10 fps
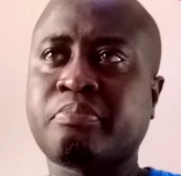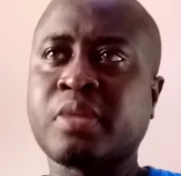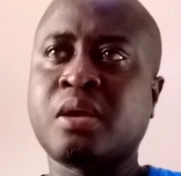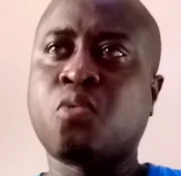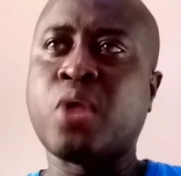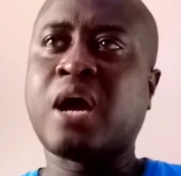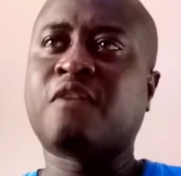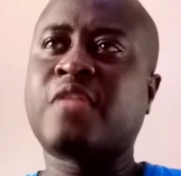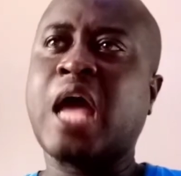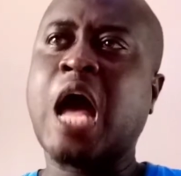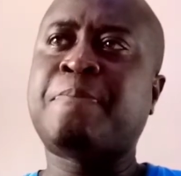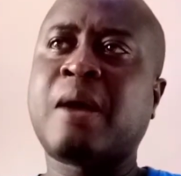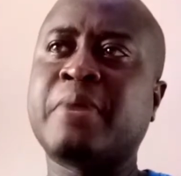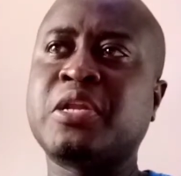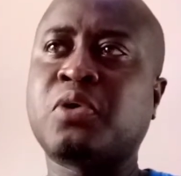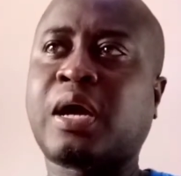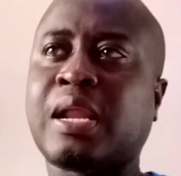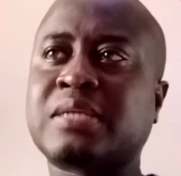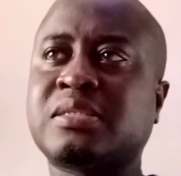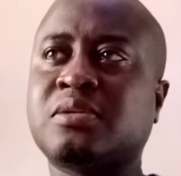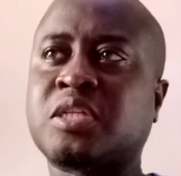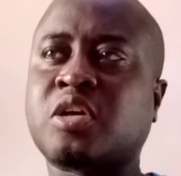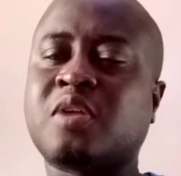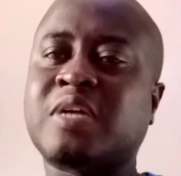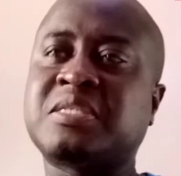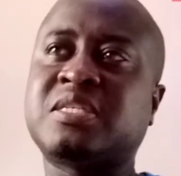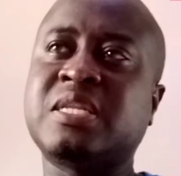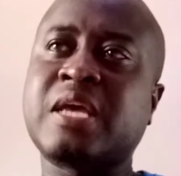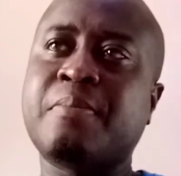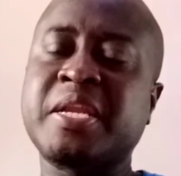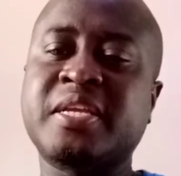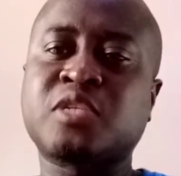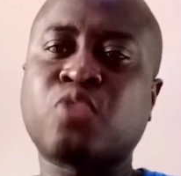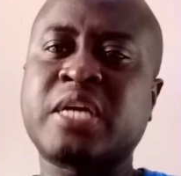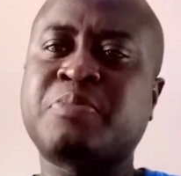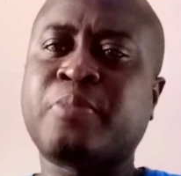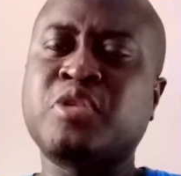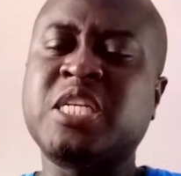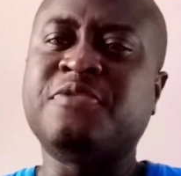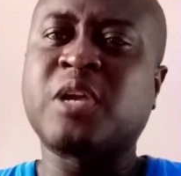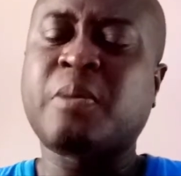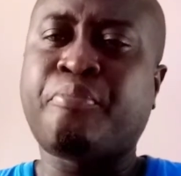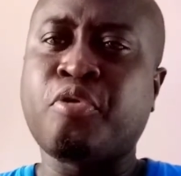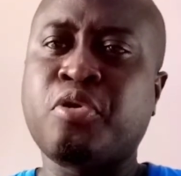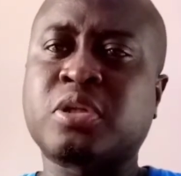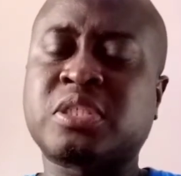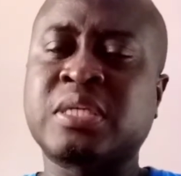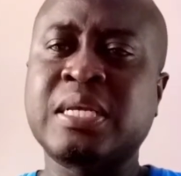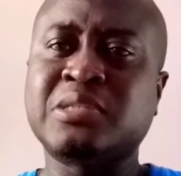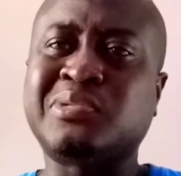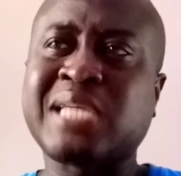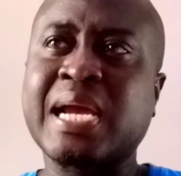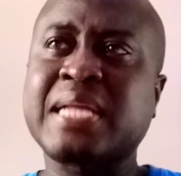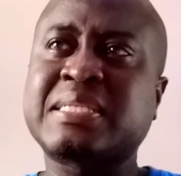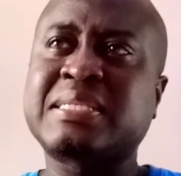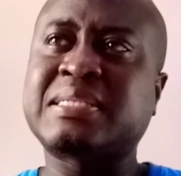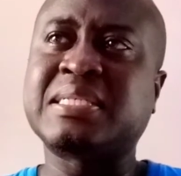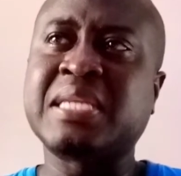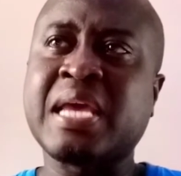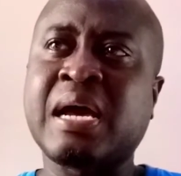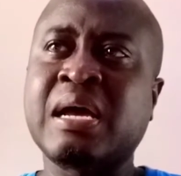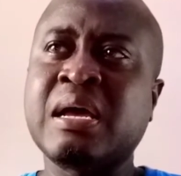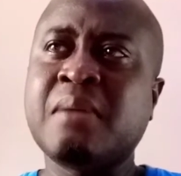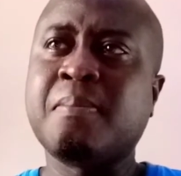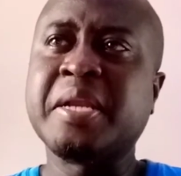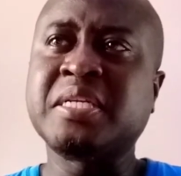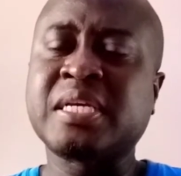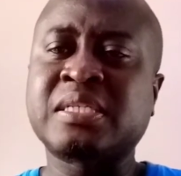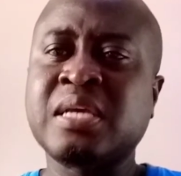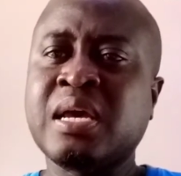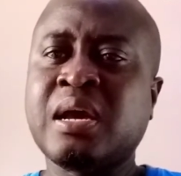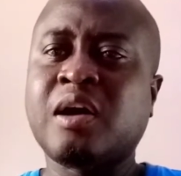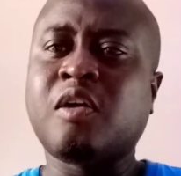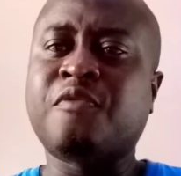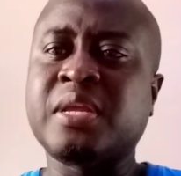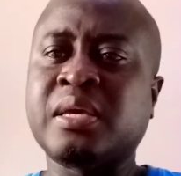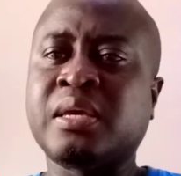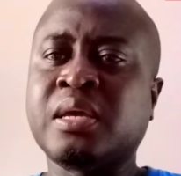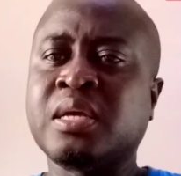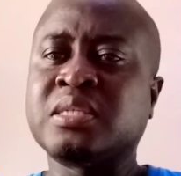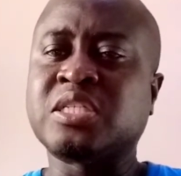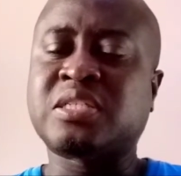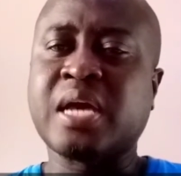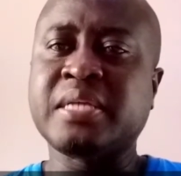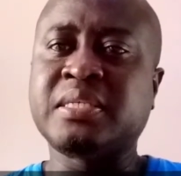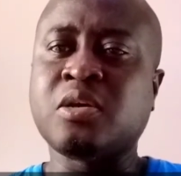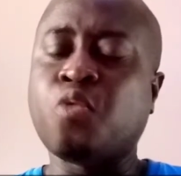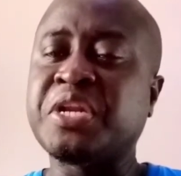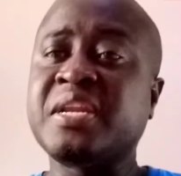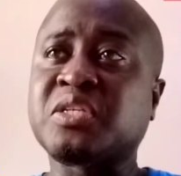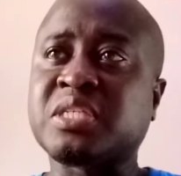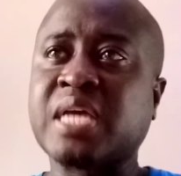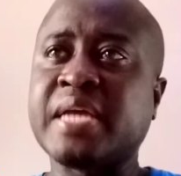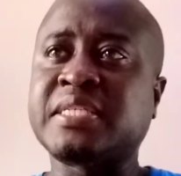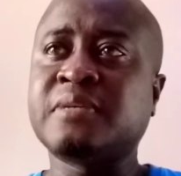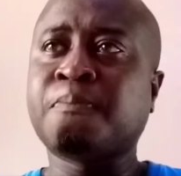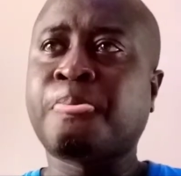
We have the upper middle class. We're talking about senior managers, where people develop products to target senior managers of the society or within the society.